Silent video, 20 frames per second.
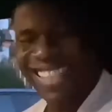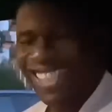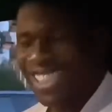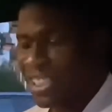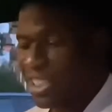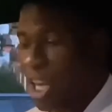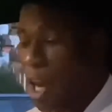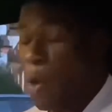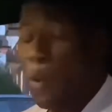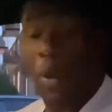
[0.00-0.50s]

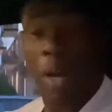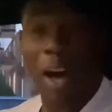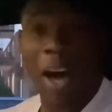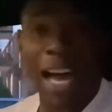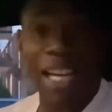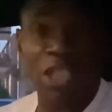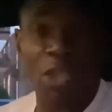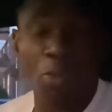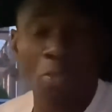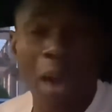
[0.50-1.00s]
So
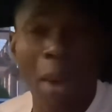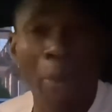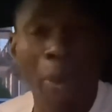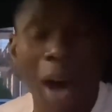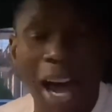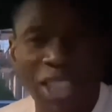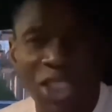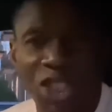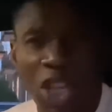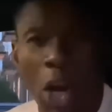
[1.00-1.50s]
guys, you remember
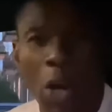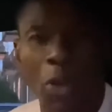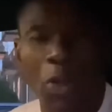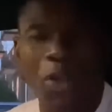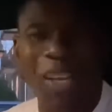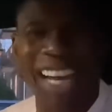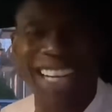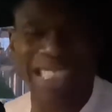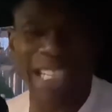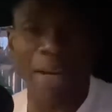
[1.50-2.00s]
I showed you
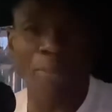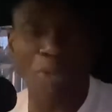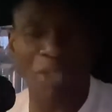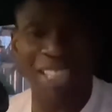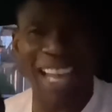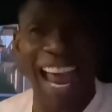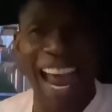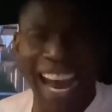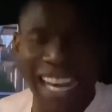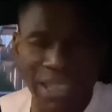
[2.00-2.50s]
this
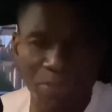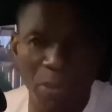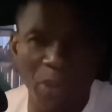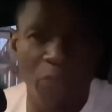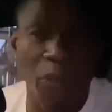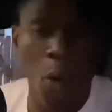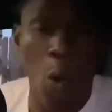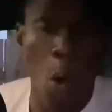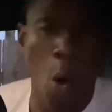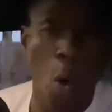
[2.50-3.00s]
upstairs
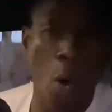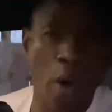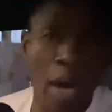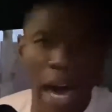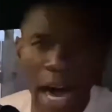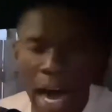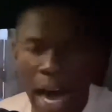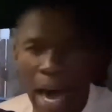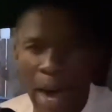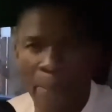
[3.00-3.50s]
before,
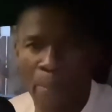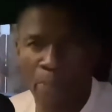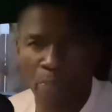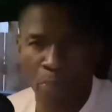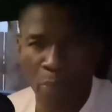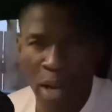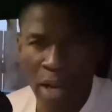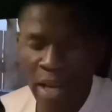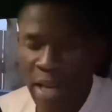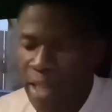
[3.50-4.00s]
the
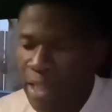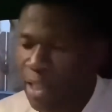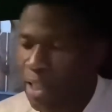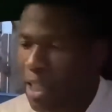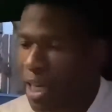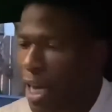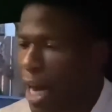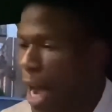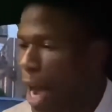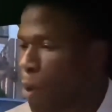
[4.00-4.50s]

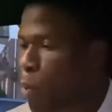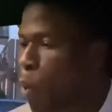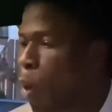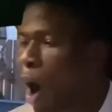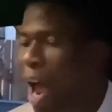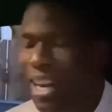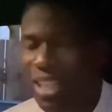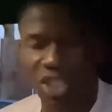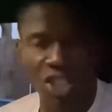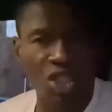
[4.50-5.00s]

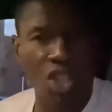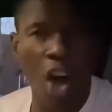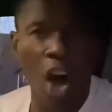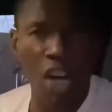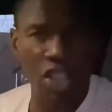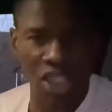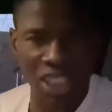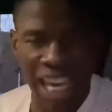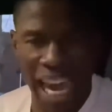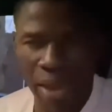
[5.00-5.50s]
wireless
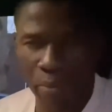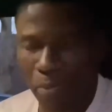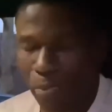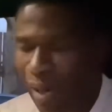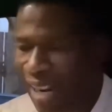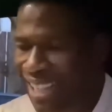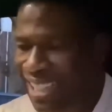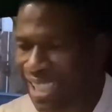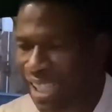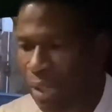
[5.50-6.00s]
charging
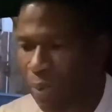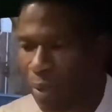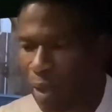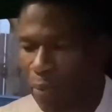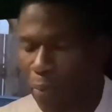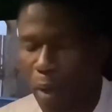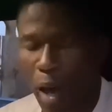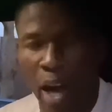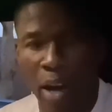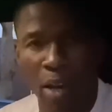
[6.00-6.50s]
capability
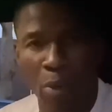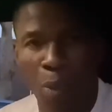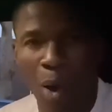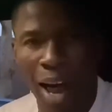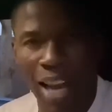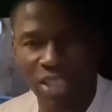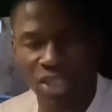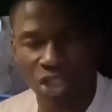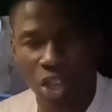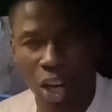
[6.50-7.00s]
with the
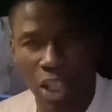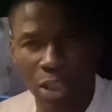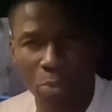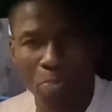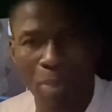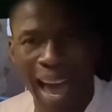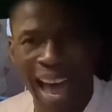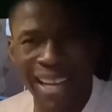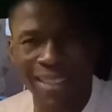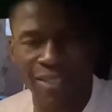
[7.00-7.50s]
wireless charging
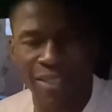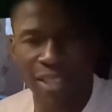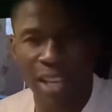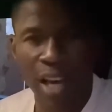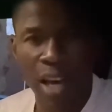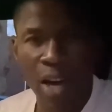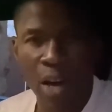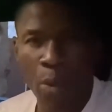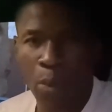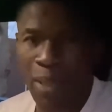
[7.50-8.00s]
pads
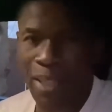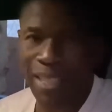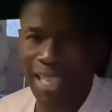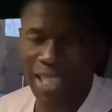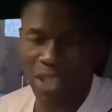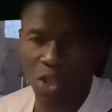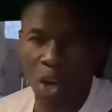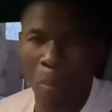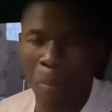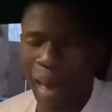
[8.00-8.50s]
with
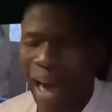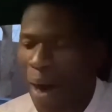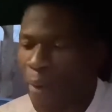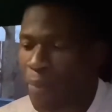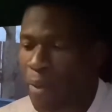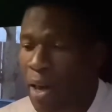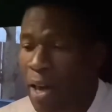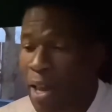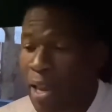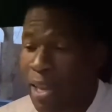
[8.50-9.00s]
desktop
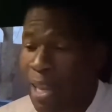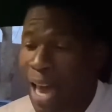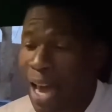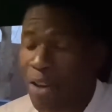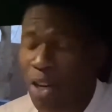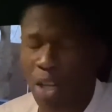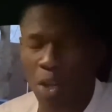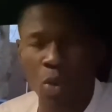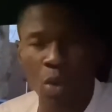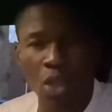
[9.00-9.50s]
mount. Now
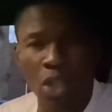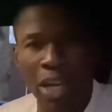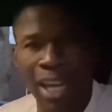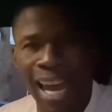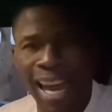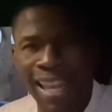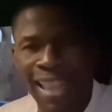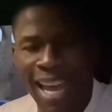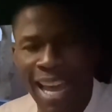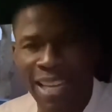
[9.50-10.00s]
you can also
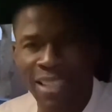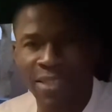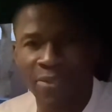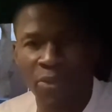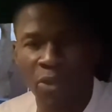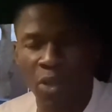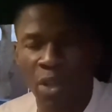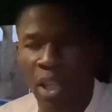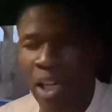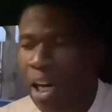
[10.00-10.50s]
get this
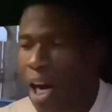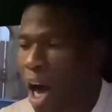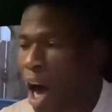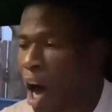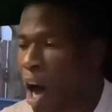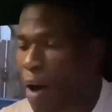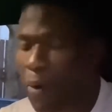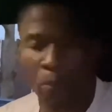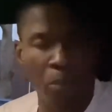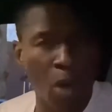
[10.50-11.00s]
for
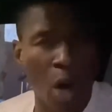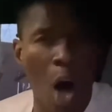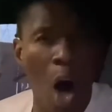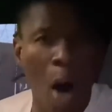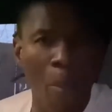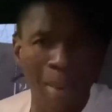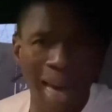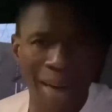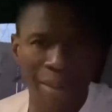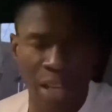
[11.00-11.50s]
the car
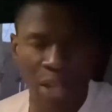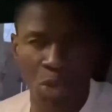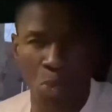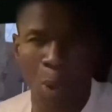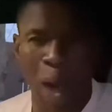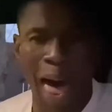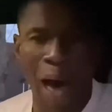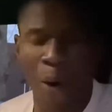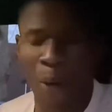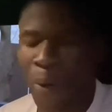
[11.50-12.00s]
mount as
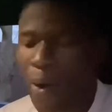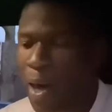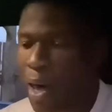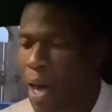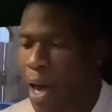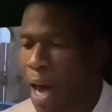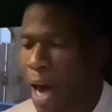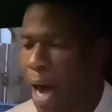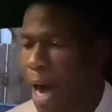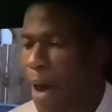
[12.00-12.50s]
well.
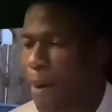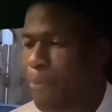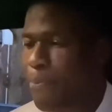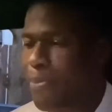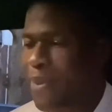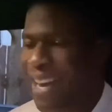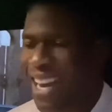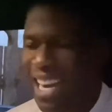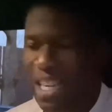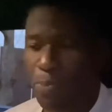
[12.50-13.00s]

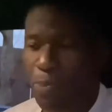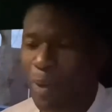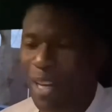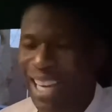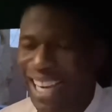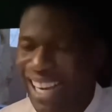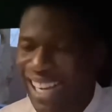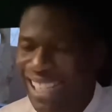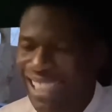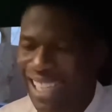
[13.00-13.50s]
It's pretty
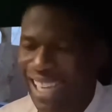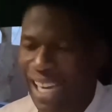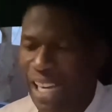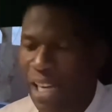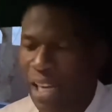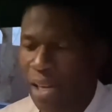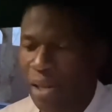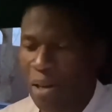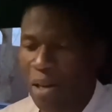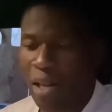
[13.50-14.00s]

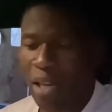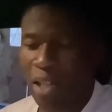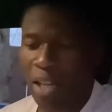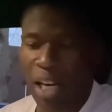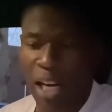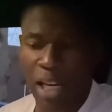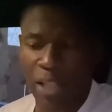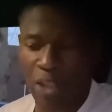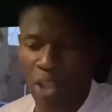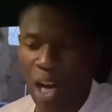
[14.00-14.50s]
easy
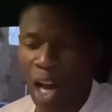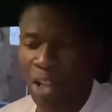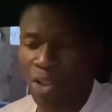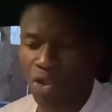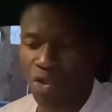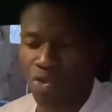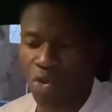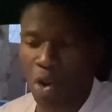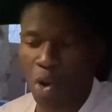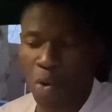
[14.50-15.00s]
to
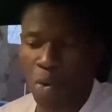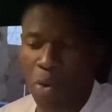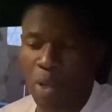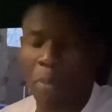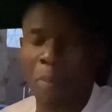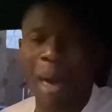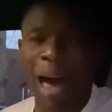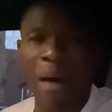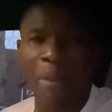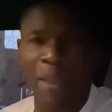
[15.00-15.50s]
unscrew the
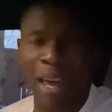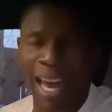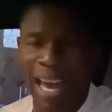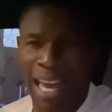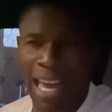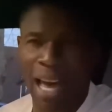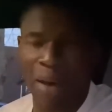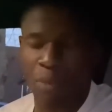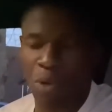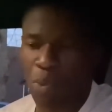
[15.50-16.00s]
mount that it
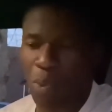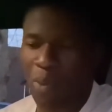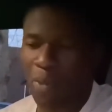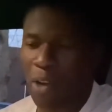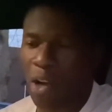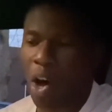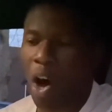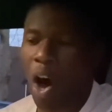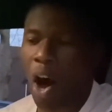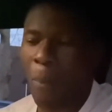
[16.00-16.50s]
comes with the
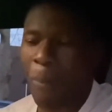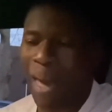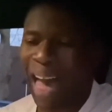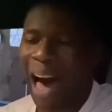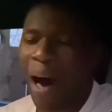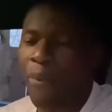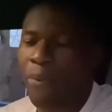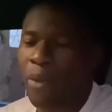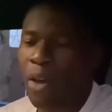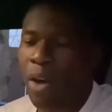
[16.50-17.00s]
car
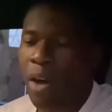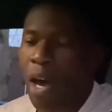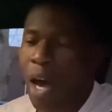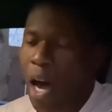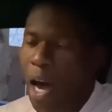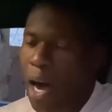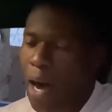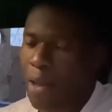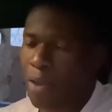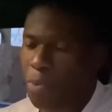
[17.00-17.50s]
mount
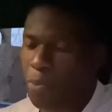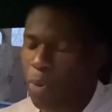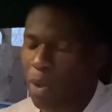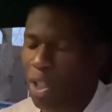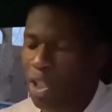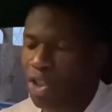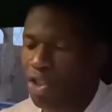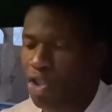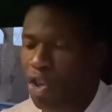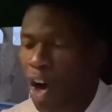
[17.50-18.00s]
and to put
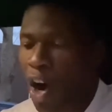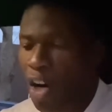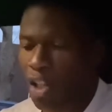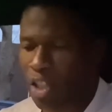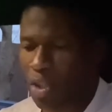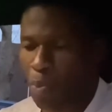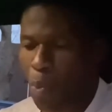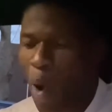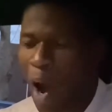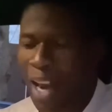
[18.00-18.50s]
this
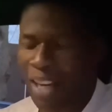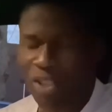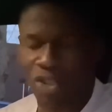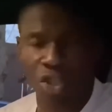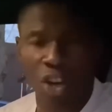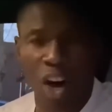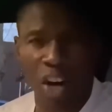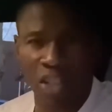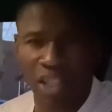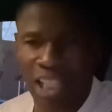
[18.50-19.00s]
wireless
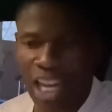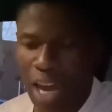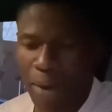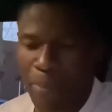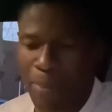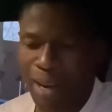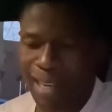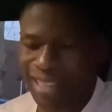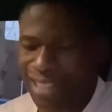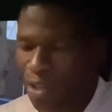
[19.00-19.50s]
charging
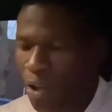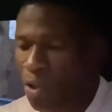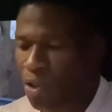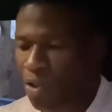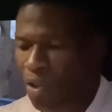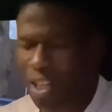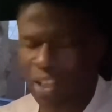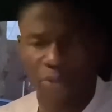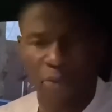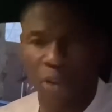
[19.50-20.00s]
capability
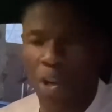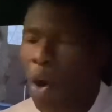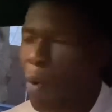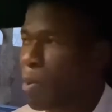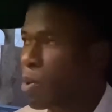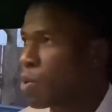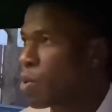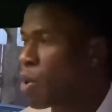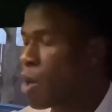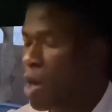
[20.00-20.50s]
onto it. It's
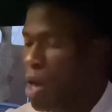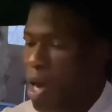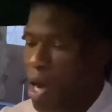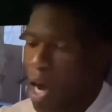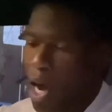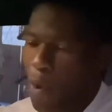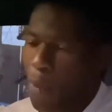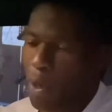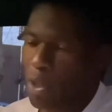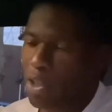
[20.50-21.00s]
phenomenal.
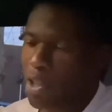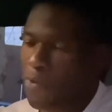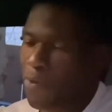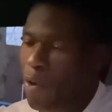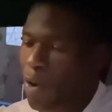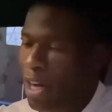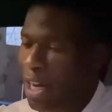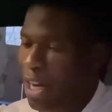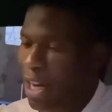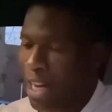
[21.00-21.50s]
Once you've
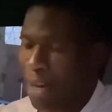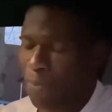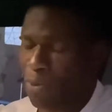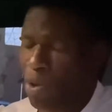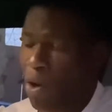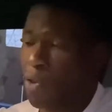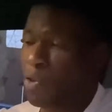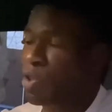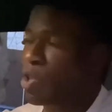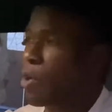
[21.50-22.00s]
got it clipped
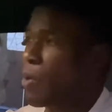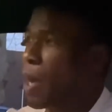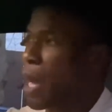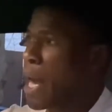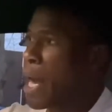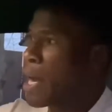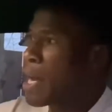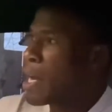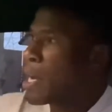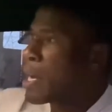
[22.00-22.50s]
onto
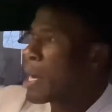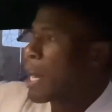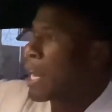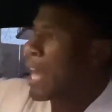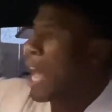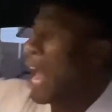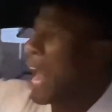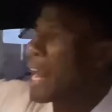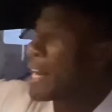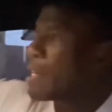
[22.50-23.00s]
it,
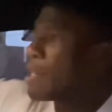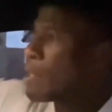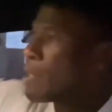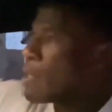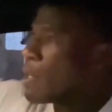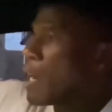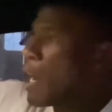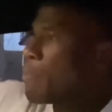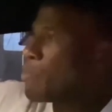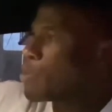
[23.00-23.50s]
again,
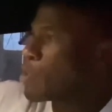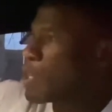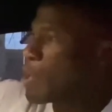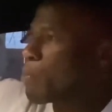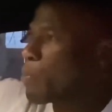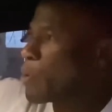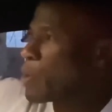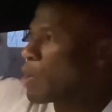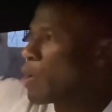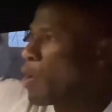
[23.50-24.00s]
I'm just going
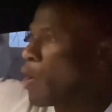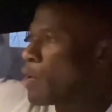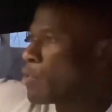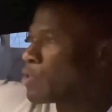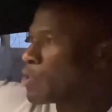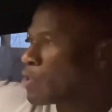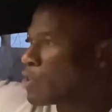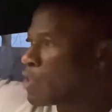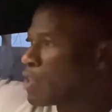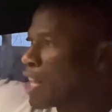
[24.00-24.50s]
to put it on
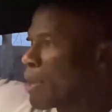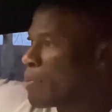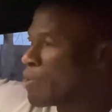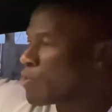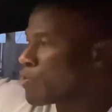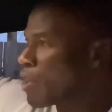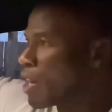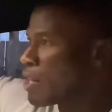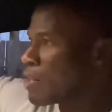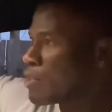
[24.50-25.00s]
just to
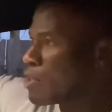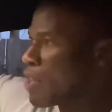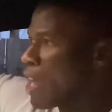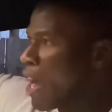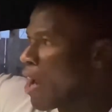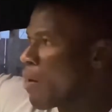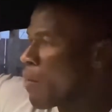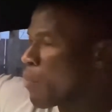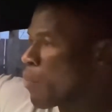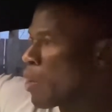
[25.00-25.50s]
demonstrate to you
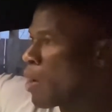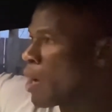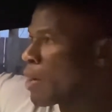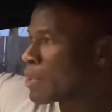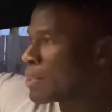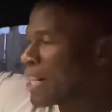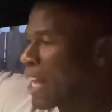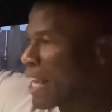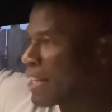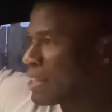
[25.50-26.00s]
how it
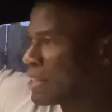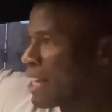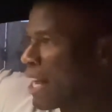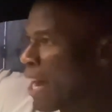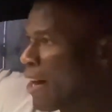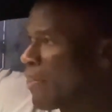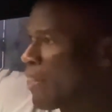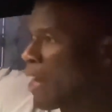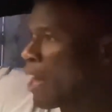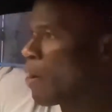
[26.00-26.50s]
works. That's
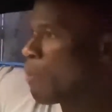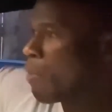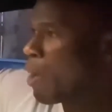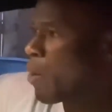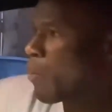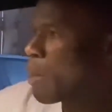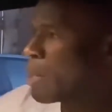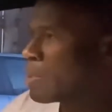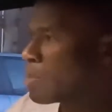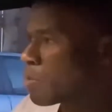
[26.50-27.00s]
now there on my
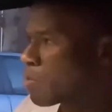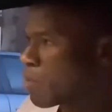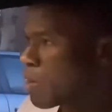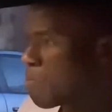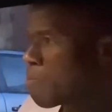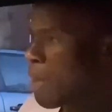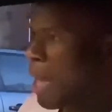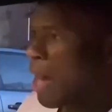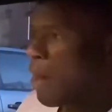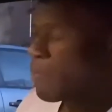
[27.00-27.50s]

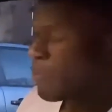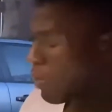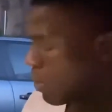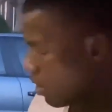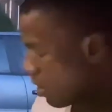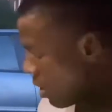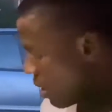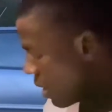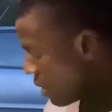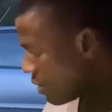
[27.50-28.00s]
windscreen mount.
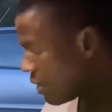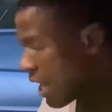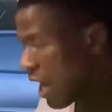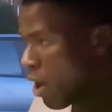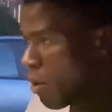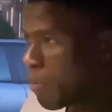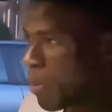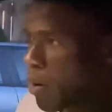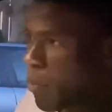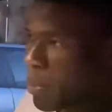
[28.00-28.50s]
It's there
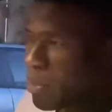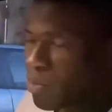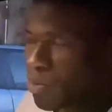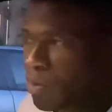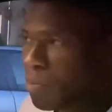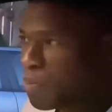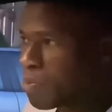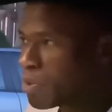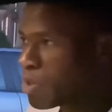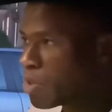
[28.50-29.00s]
on my
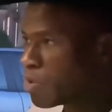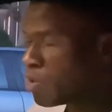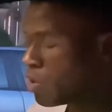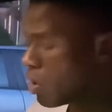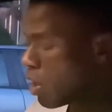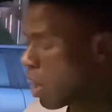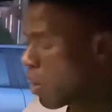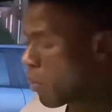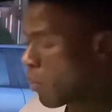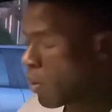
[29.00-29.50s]
windscreen, the position
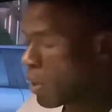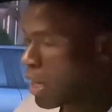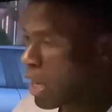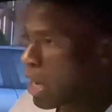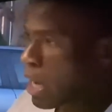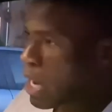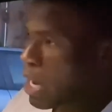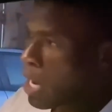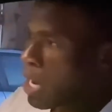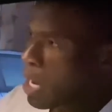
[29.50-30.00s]
that I want
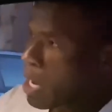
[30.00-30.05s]
it.